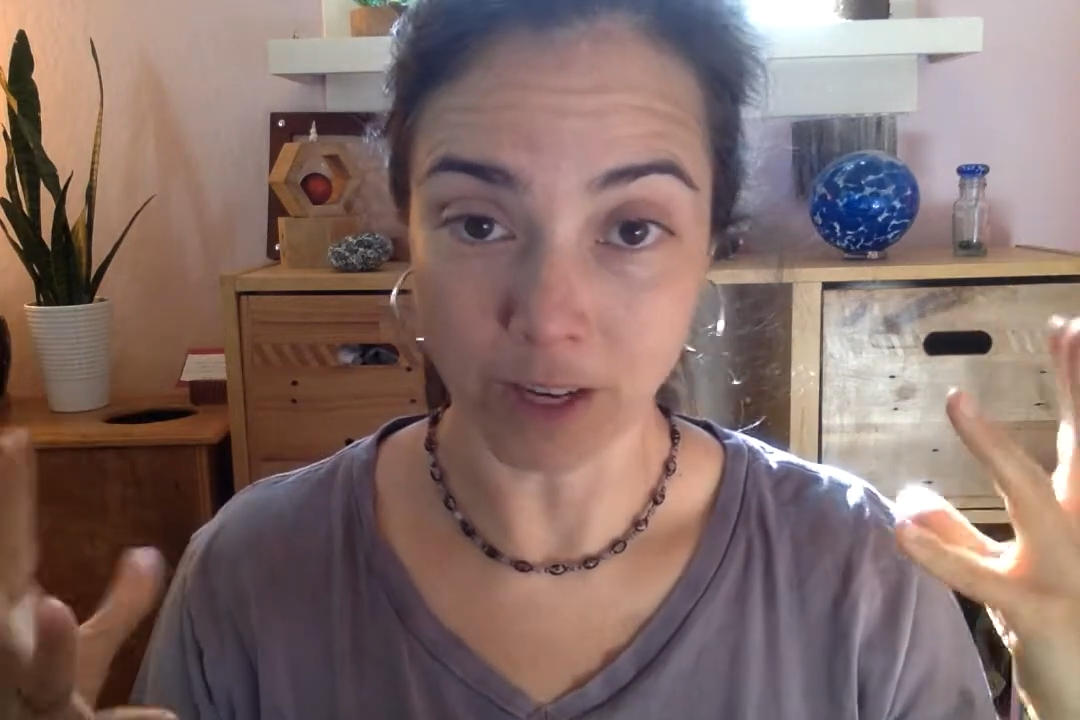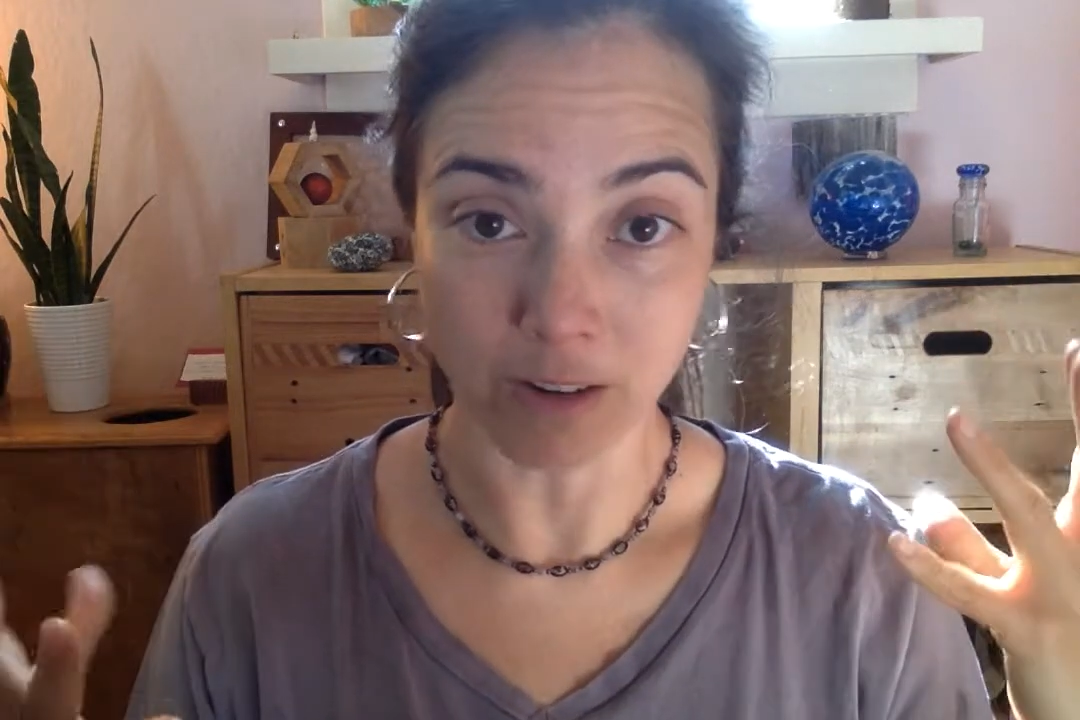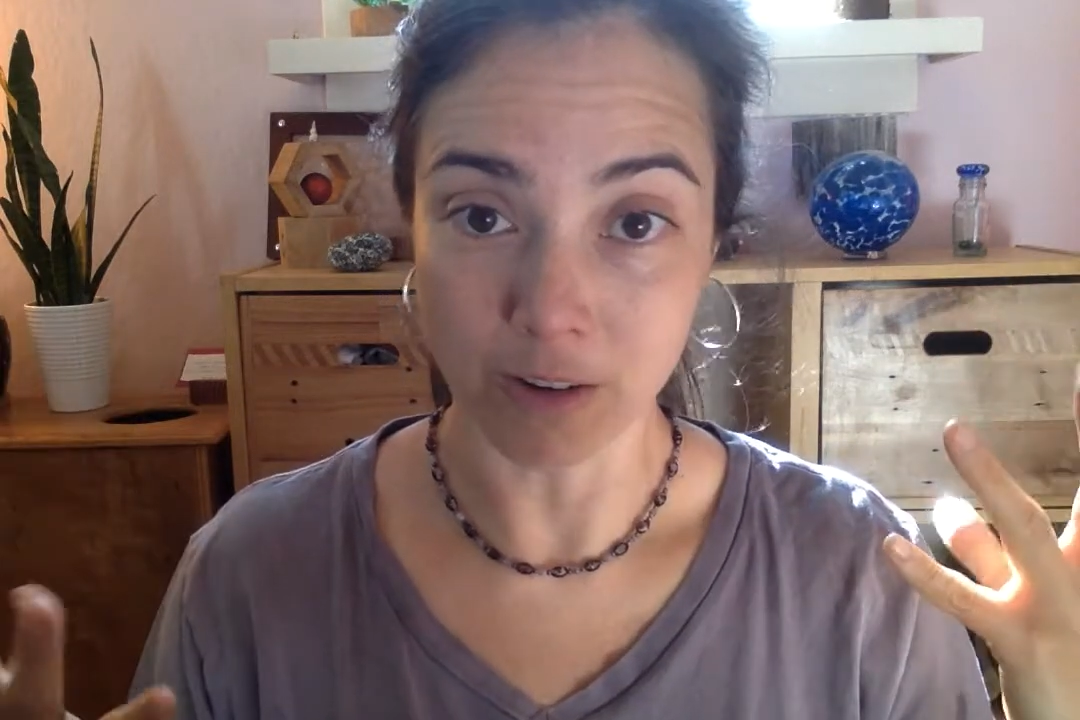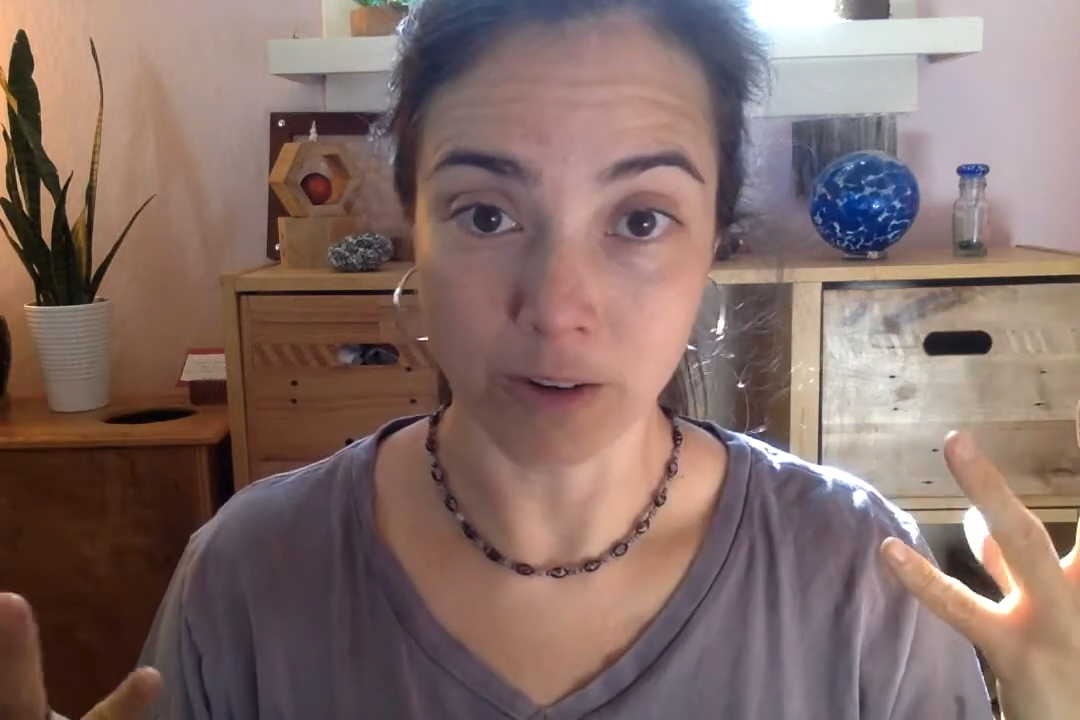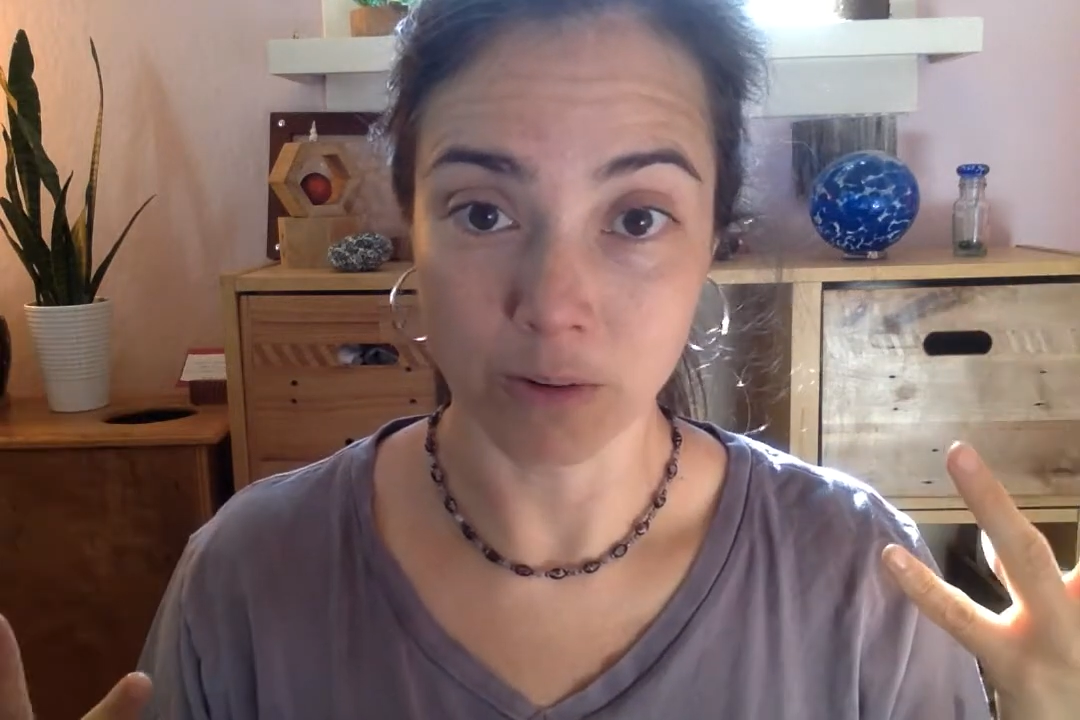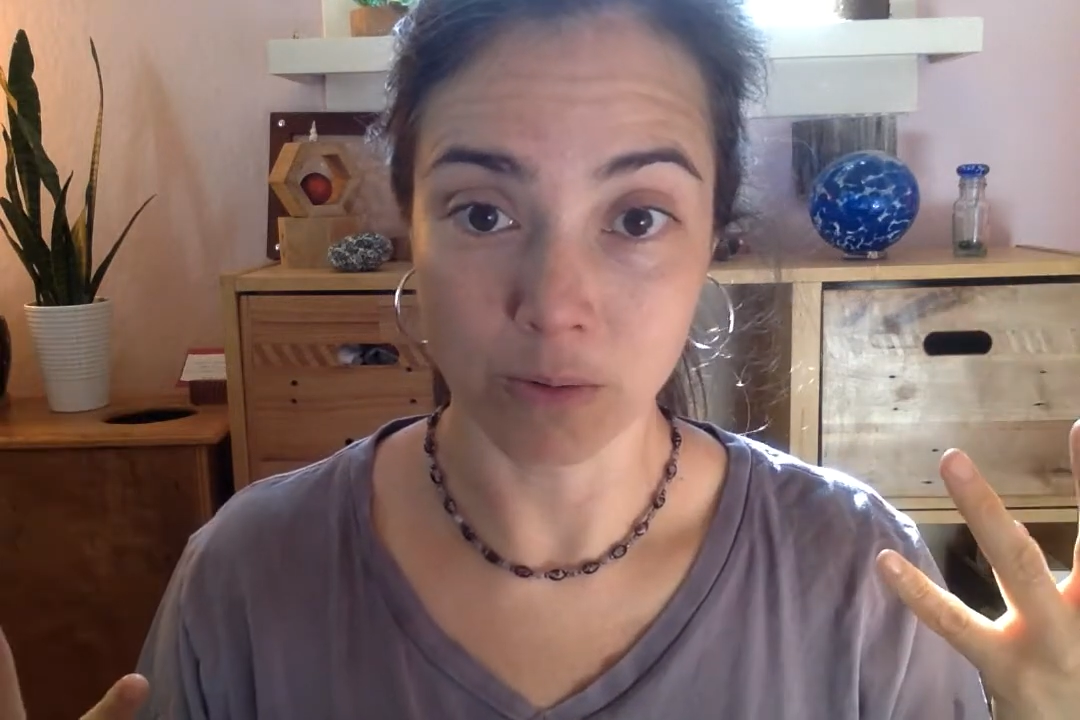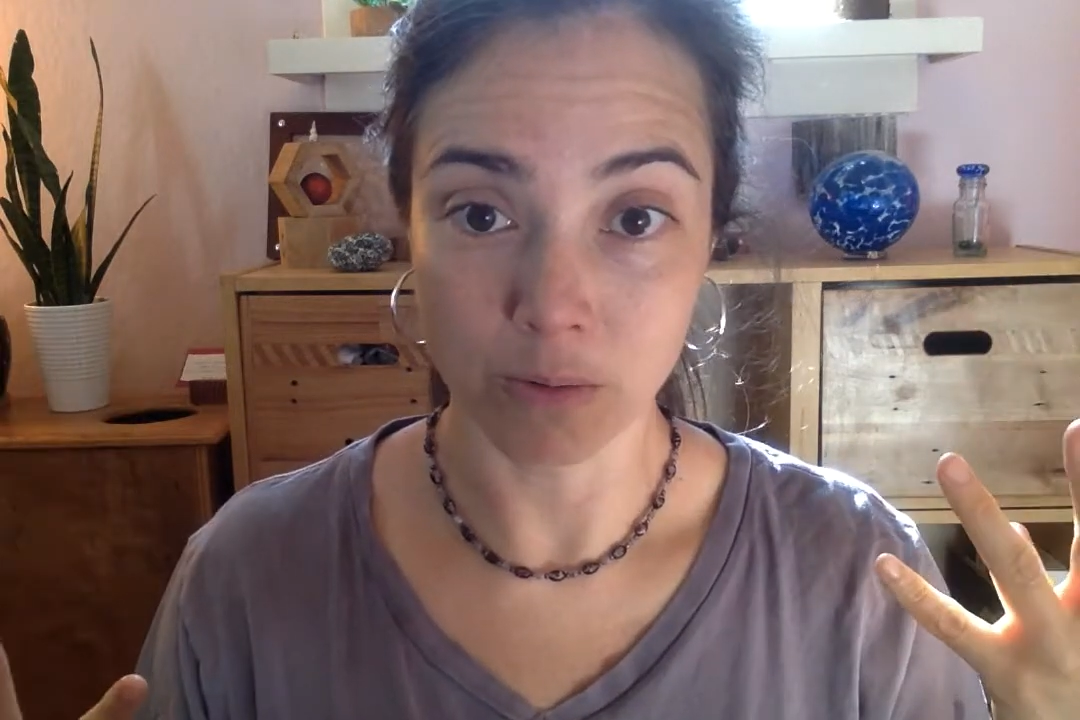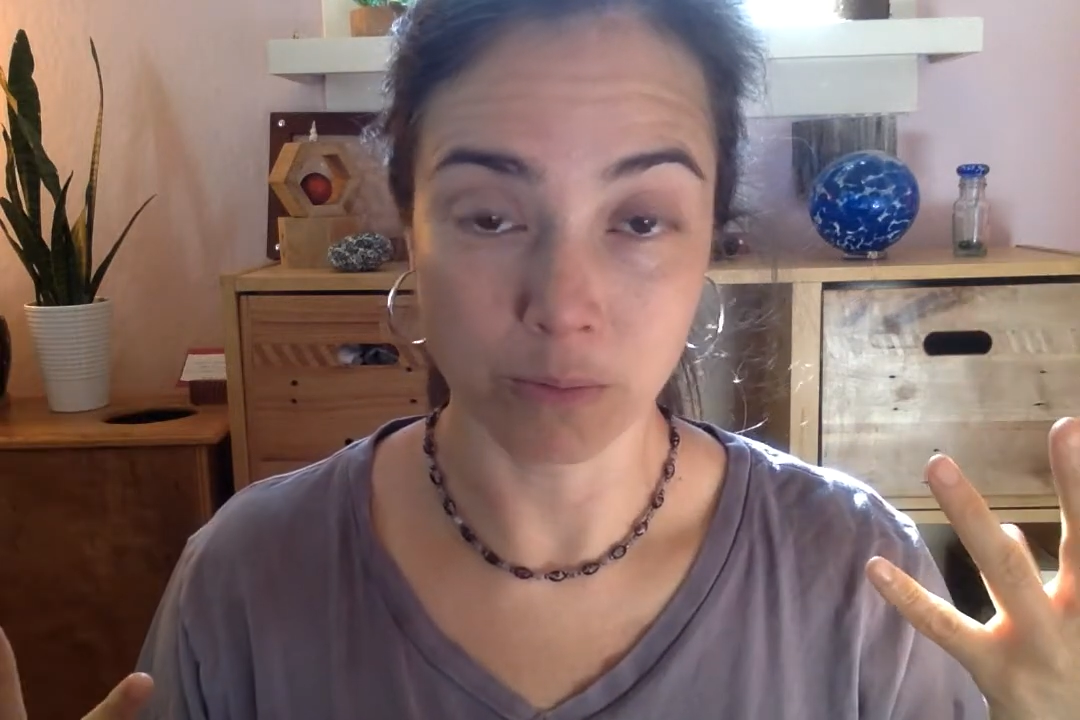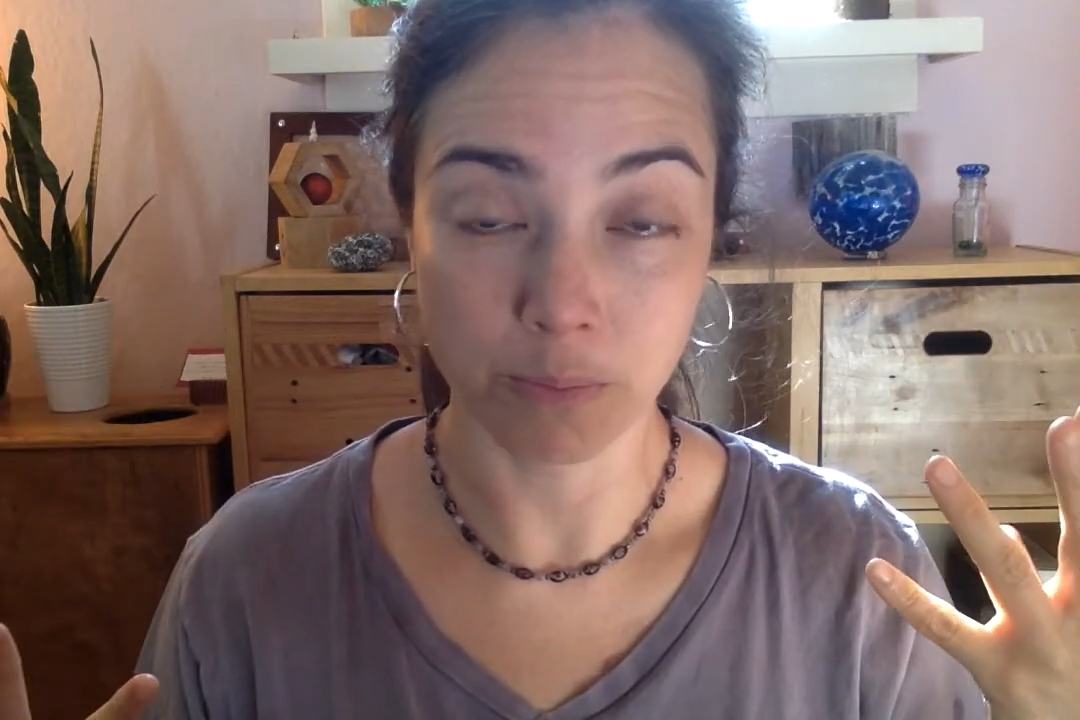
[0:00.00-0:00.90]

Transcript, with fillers: I don't know,